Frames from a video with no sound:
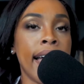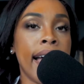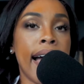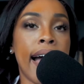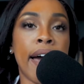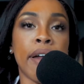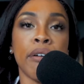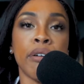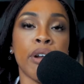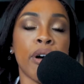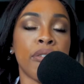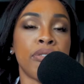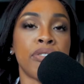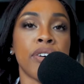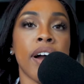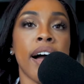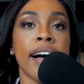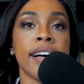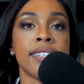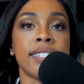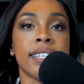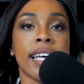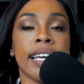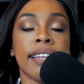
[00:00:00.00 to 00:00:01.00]
for
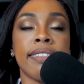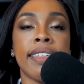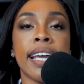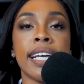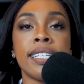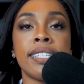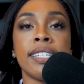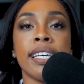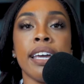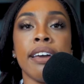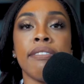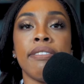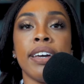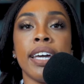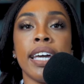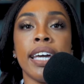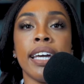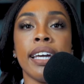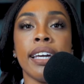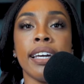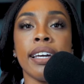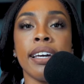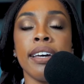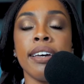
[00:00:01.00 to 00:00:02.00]
us, like
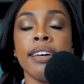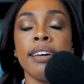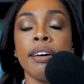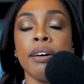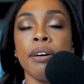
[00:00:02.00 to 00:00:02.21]
Thanksgiving